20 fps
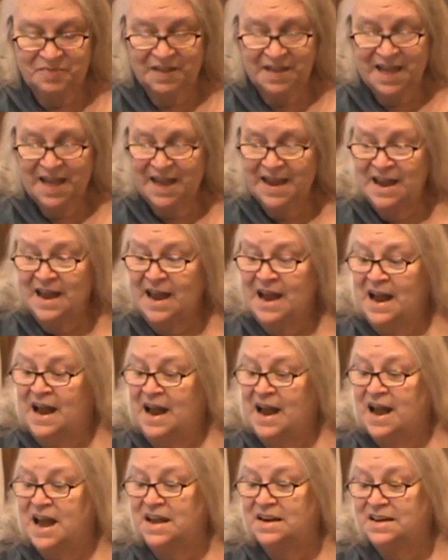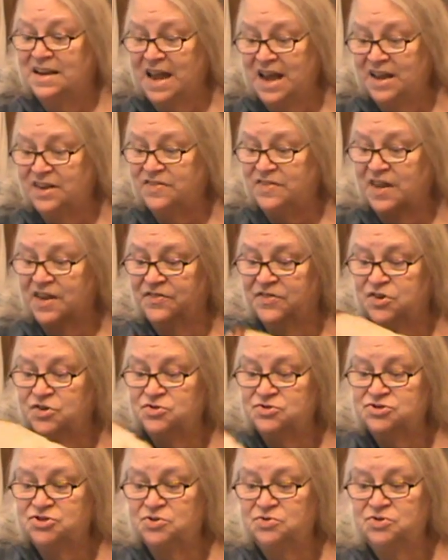Okay. In case if
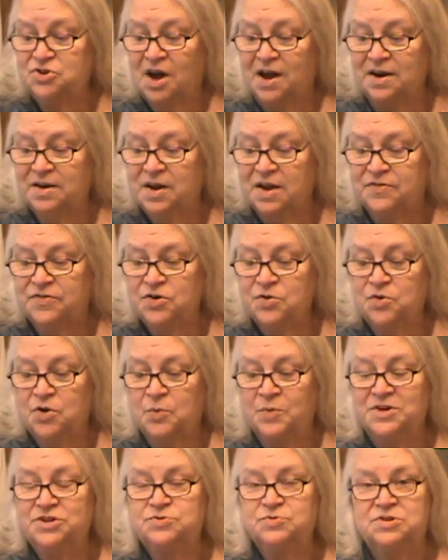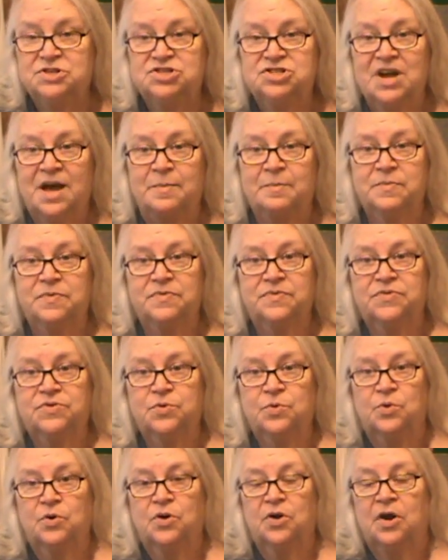you do not if you go into a gem
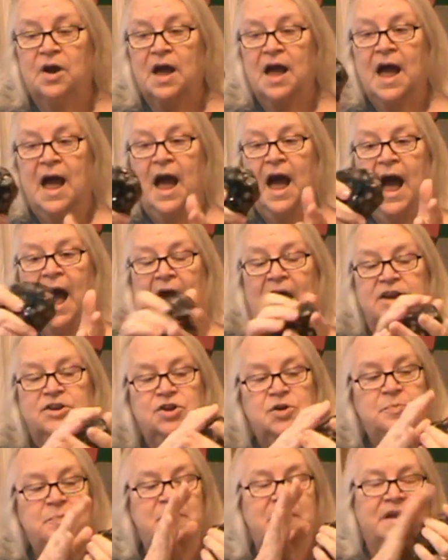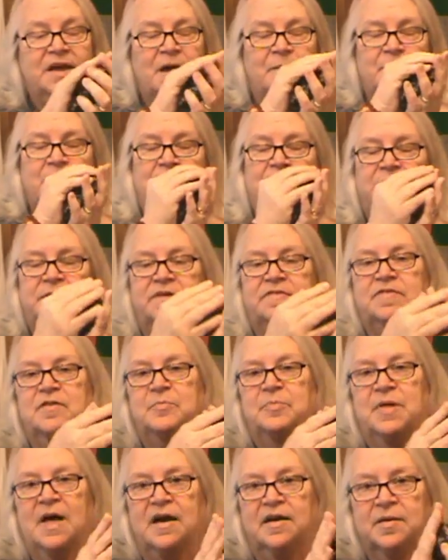store and you pick up a piece
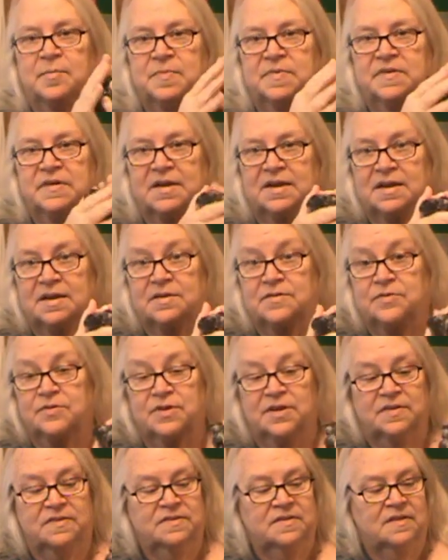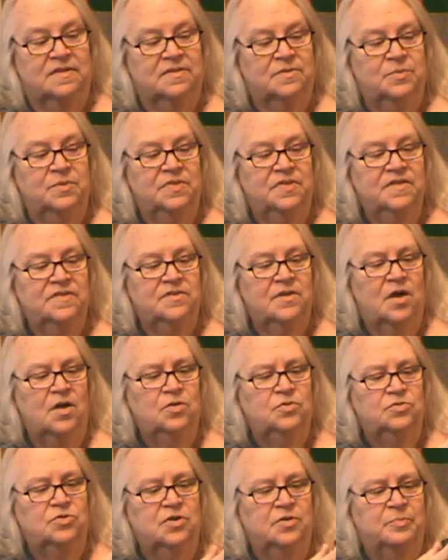of black obsidian, for instance, well this
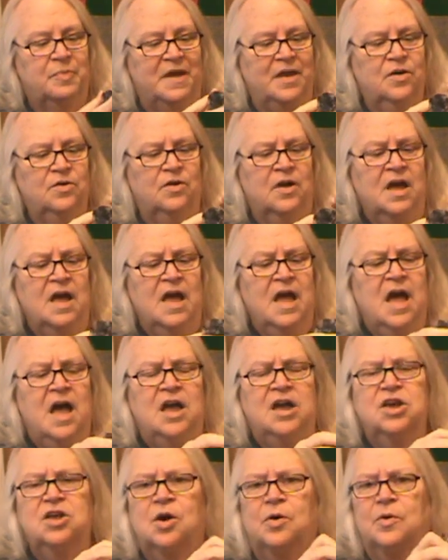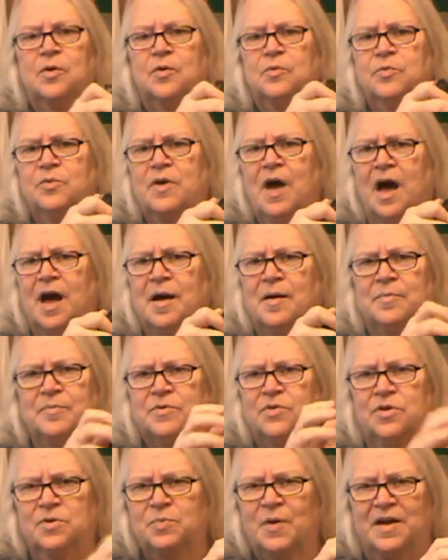oh look Bale, you know,
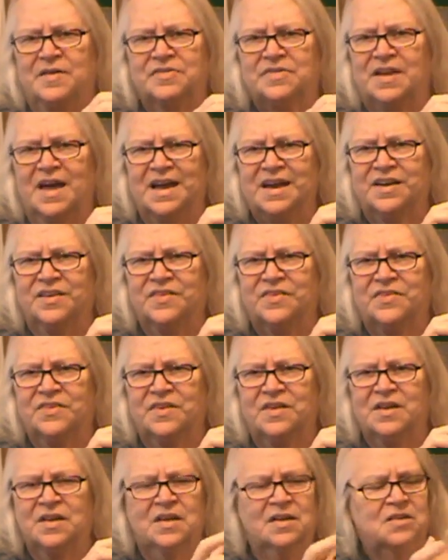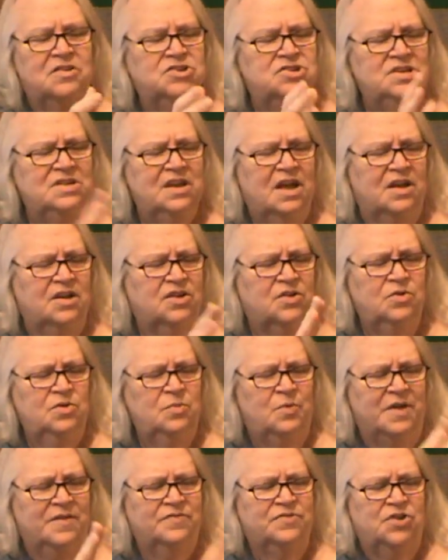um, Guidwife likes she
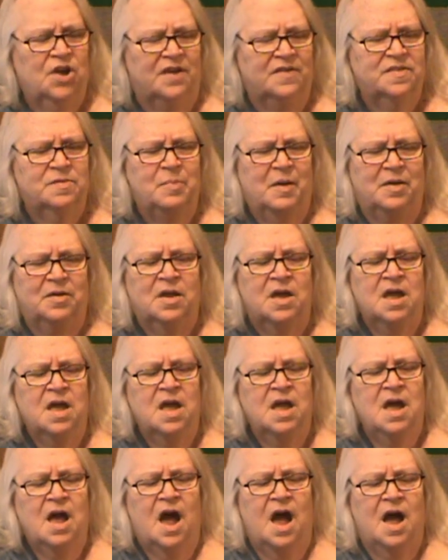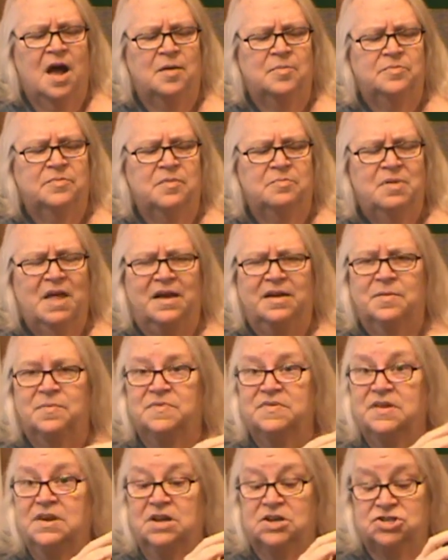talks about um, black
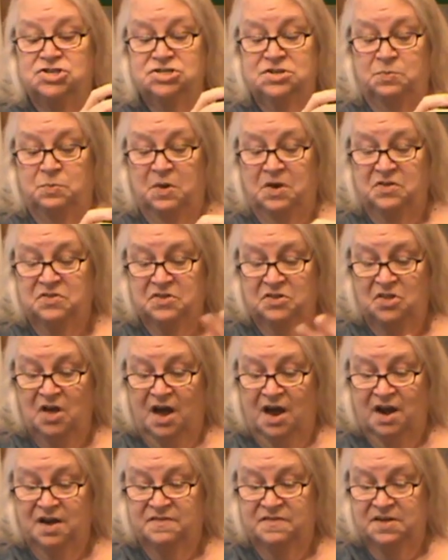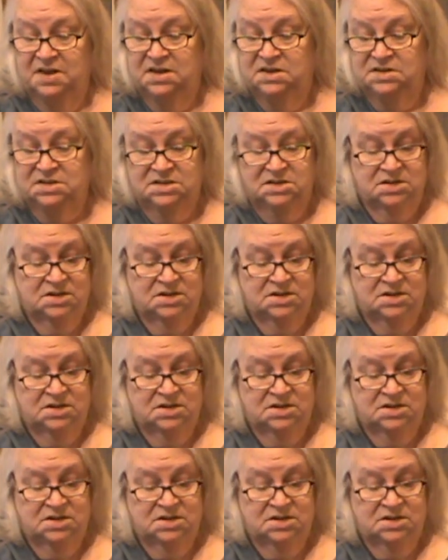obsidian. She wears a lot of it